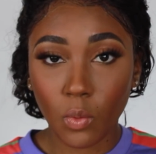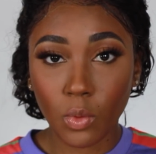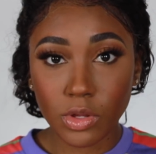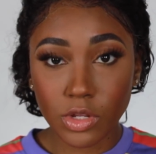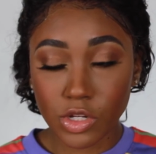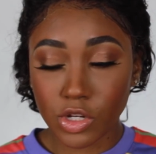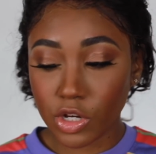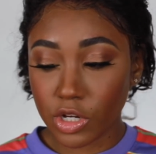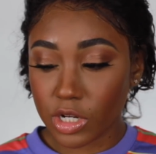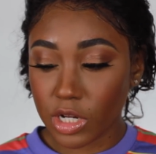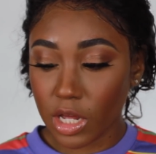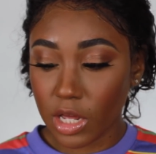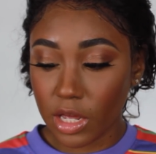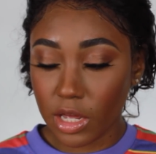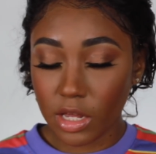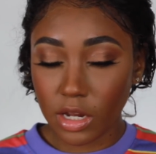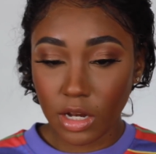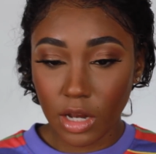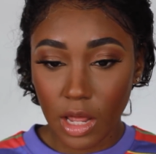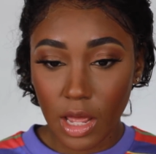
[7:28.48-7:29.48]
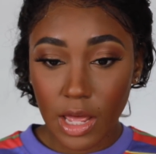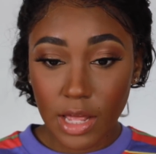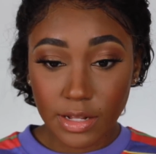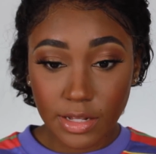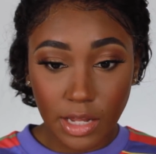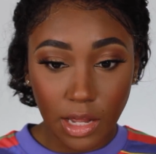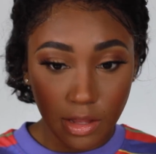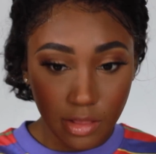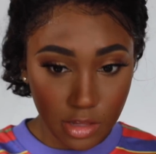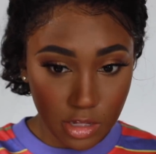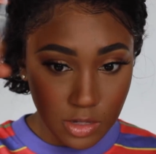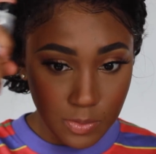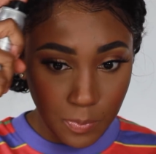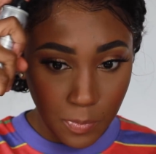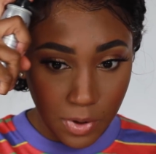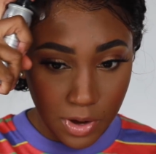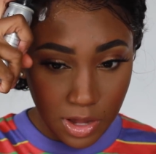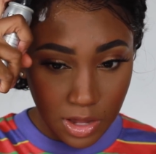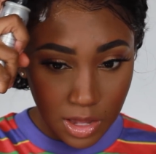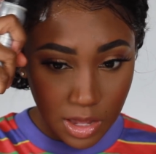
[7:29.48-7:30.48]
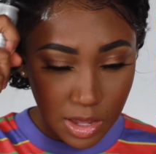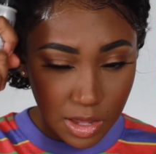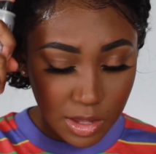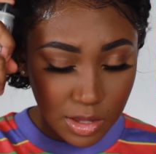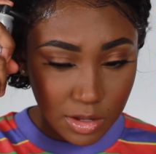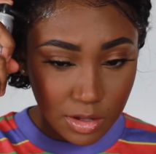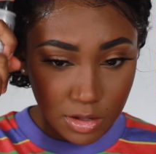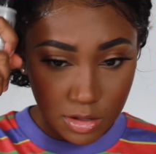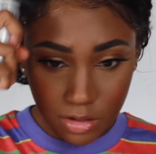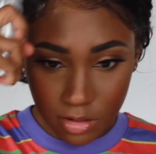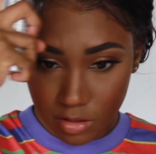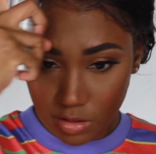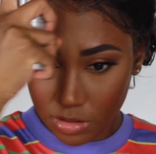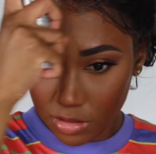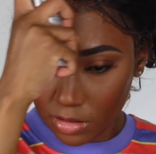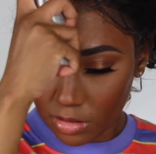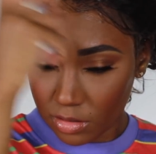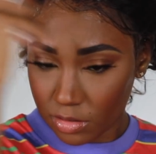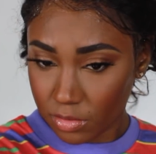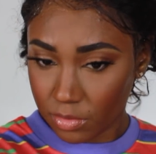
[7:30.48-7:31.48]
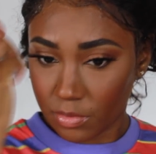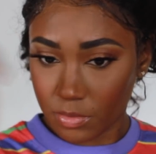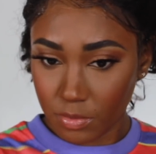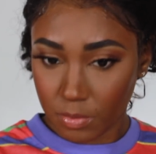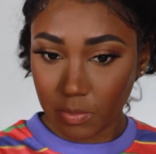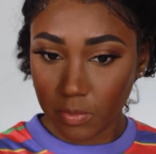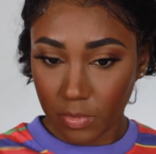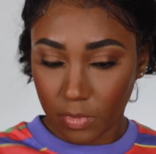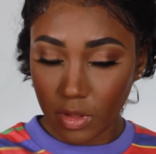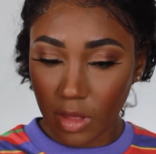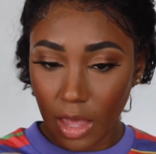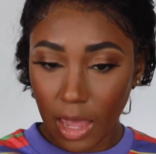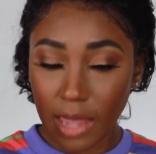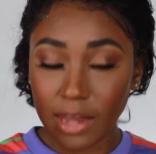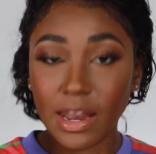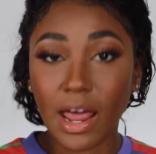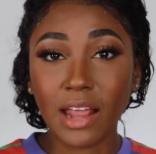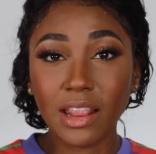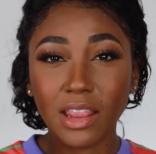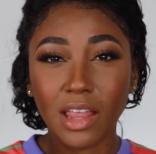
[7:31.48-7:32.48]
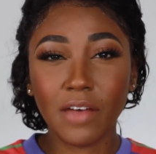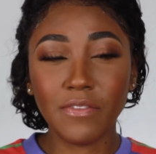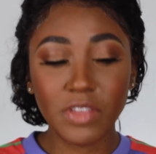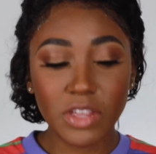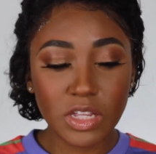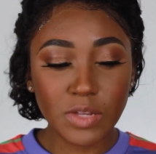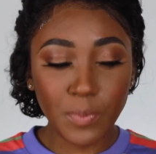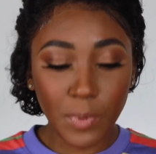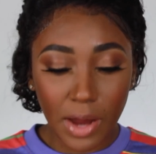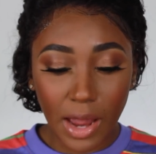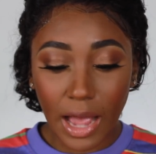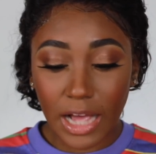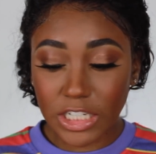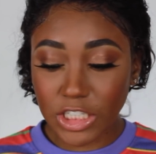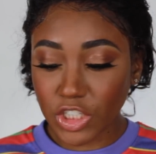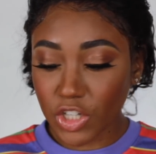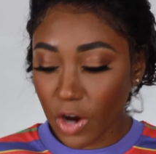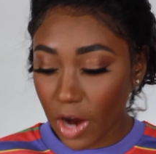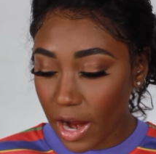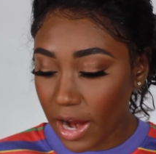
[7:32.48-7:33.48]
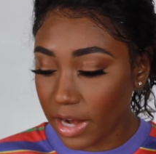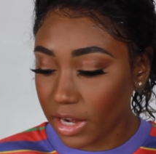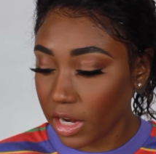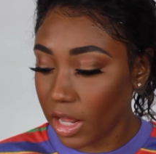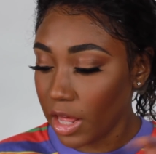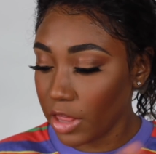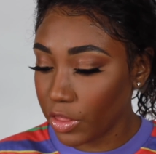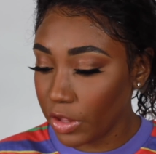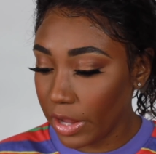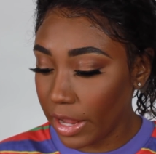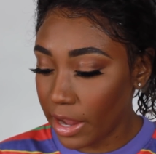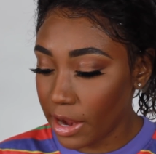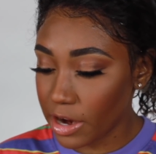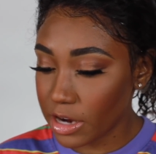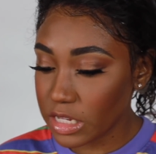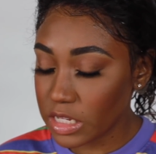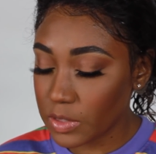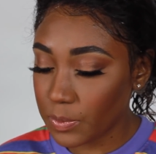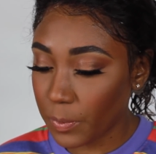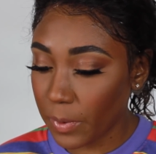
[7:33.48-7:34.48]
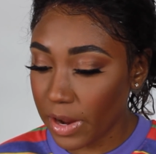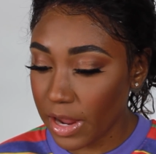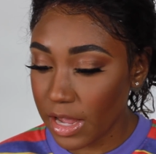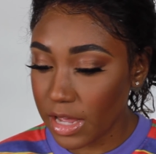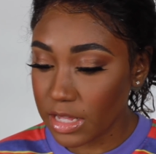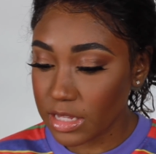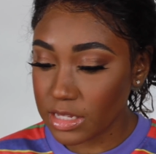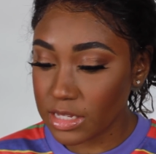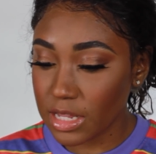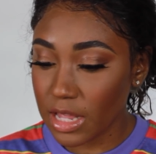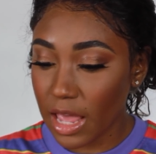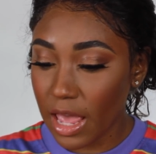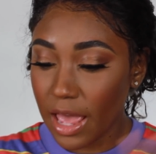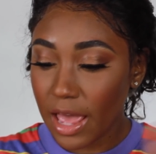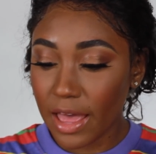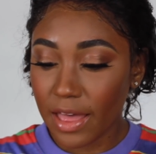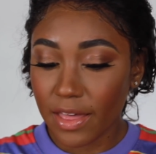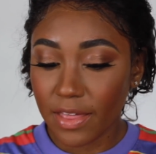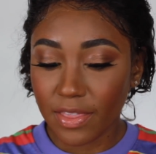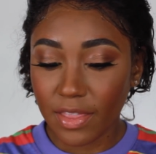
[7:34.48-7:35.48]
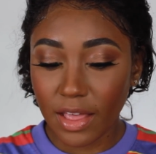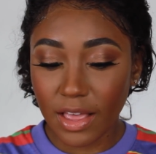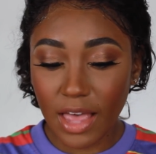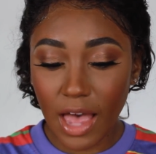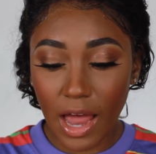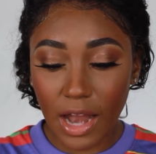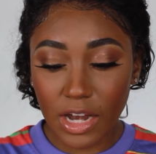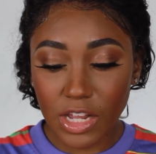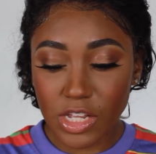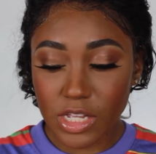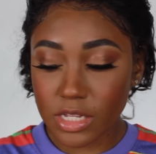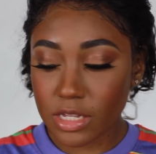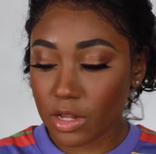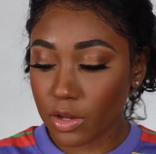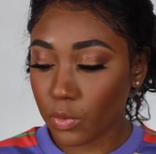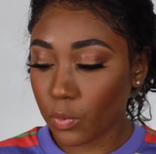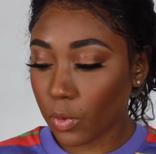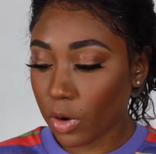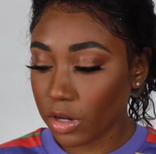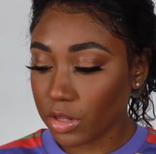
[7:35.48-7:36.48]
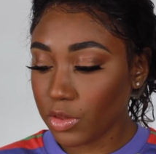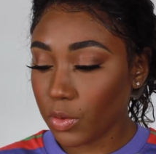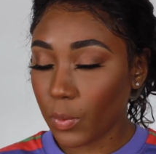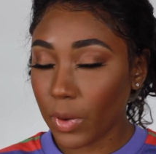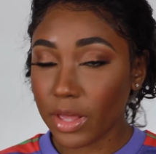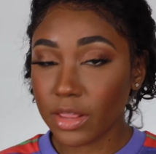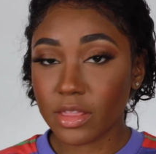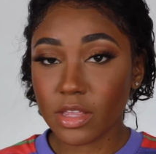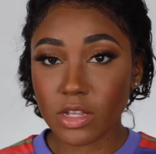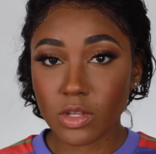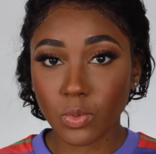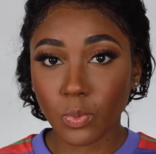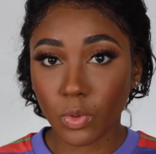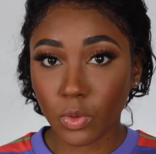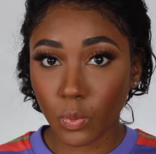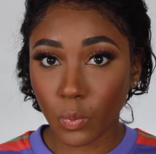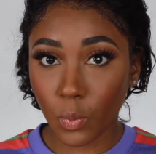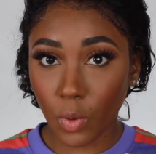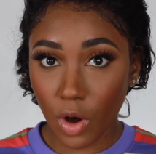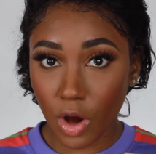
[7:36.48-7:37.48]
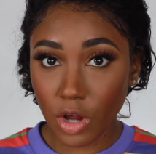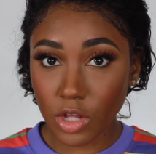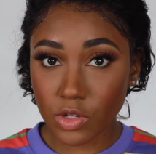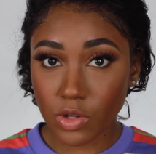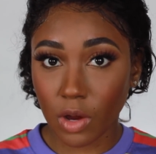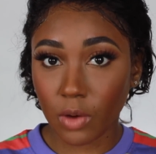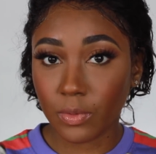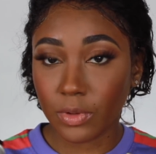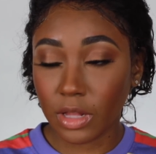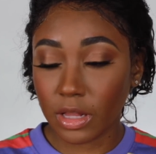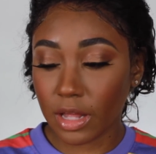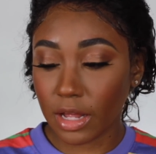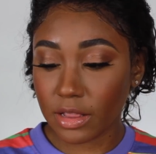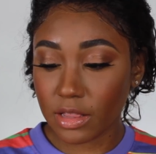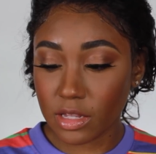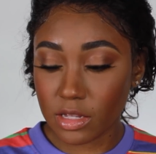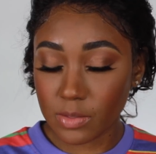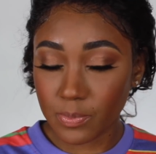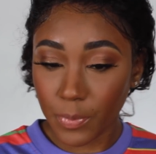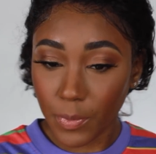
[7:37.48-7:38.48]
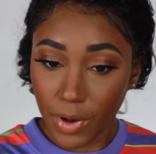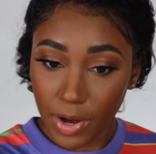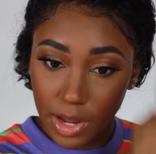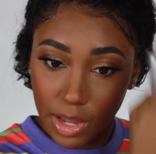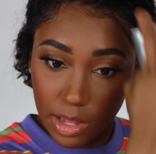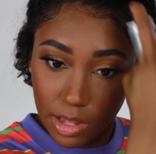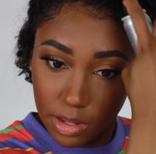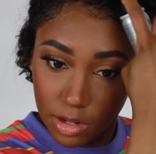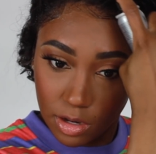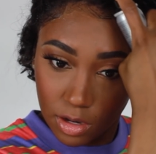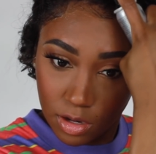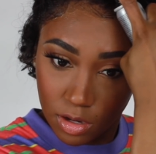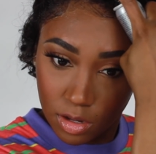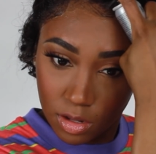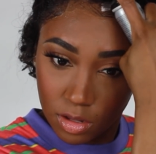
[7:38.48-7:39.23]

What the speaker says: once you're done, take the spray again. And I love this spray. I tried other hairsprays, kind of just didn't work the way this one works, so I really like this brand.